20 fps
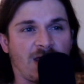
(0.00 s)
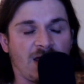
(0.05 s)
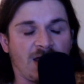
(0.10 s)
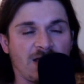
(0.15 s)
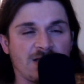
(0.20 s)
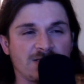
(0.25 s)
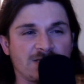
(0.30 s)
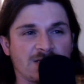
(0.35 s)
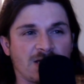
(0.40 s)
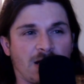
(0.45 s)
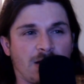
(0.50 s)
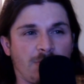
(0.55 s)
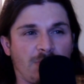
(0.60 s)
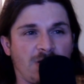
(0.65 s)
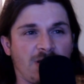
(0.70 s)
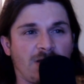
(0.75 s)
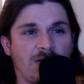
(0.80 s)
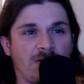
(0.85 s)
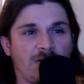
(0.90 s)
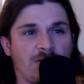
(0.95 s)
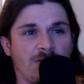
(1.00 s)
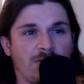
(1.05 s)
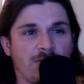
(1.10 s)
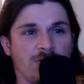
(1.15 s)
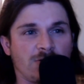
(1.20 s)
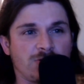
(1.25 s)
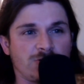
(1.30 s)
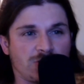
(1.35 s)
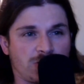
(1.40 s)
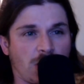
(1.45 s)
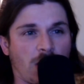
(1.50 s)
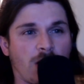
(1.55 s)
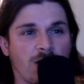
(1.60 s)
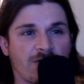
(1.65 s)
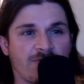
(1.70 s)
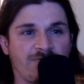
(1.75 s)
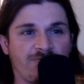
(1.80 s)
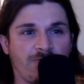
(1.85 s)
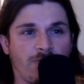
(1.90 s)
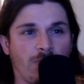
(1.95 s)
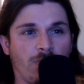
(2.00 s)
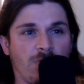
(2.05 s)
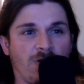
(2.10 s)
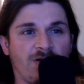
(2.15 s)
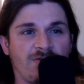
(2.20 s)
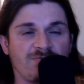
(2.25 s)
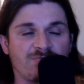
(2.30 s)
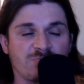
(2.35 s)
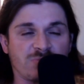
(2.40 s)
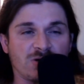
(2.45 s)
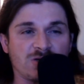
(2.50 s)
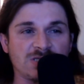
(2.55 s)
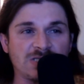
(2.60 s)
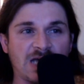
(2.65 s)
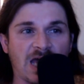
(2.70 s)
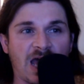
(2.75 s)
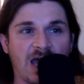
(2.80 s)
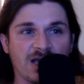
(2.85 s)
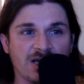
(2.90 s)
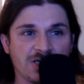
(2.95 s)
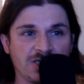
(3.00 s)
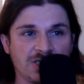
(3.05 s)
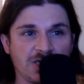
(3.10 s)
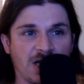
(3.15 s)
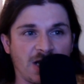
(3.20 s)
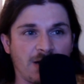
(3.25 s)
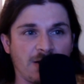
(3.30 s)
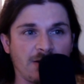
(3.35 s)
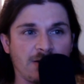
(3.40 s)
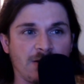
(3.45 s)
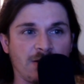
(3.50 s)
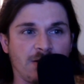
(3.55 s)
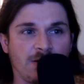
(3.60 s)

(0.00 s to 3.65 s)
it's going to be chock full of protection